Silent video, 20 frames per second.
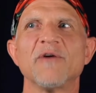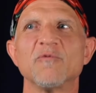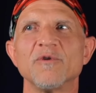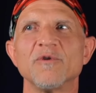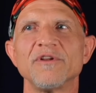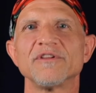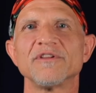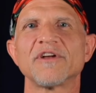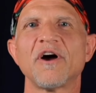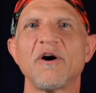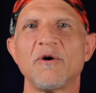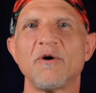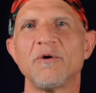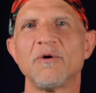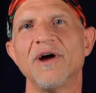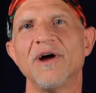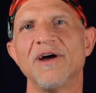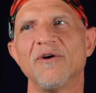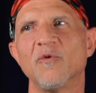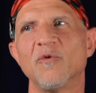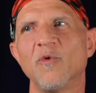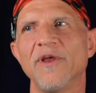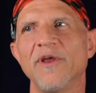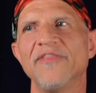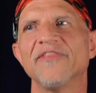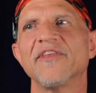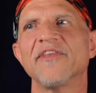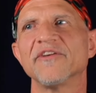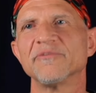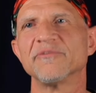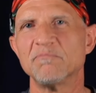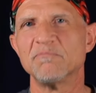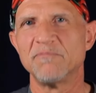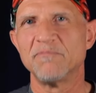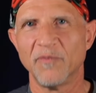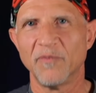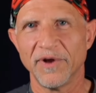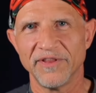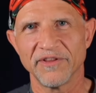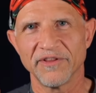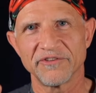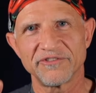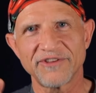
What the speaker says: we'll go when the